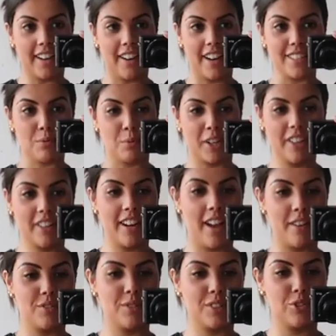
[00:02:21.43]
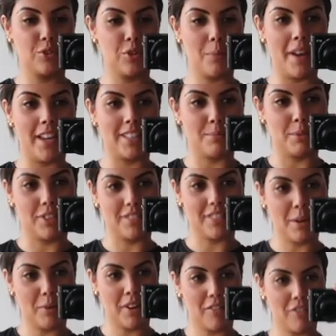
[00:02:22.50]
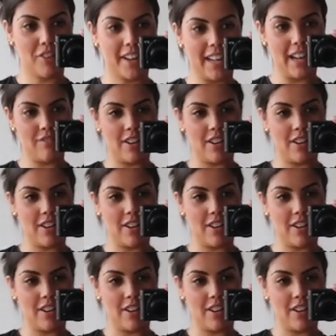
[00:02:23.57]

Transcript: guys, we're gonna have to ignore the mess because like whenever I get